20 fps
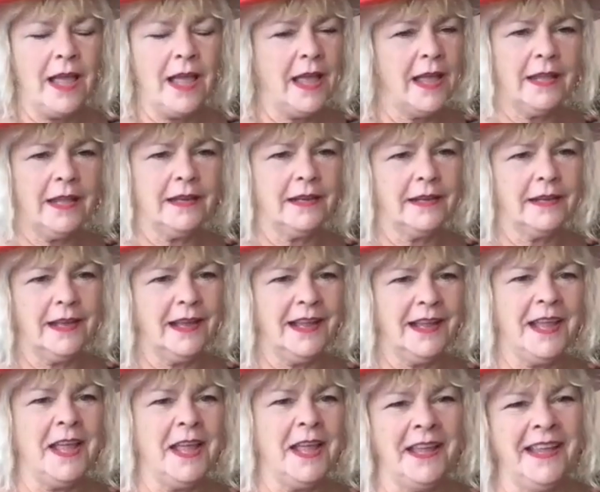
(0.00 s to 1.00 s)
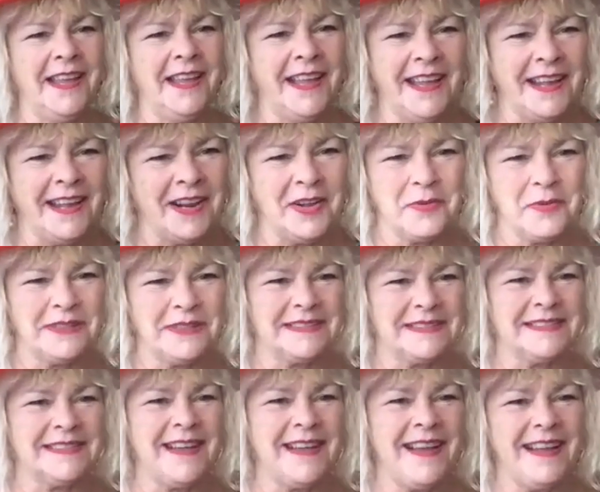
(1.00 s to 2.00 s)
And it
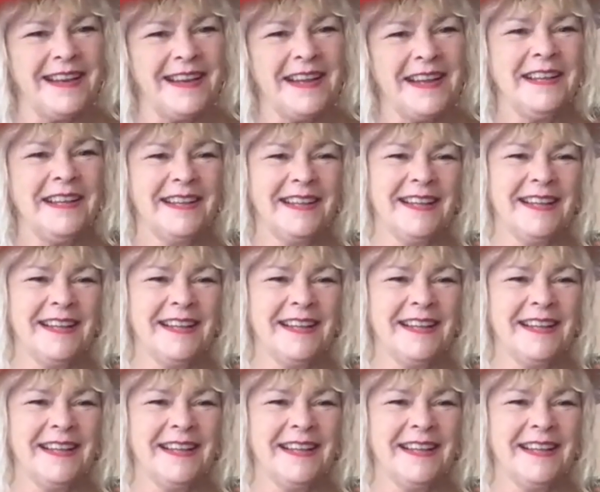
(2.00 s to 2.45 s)
wasn't Todd.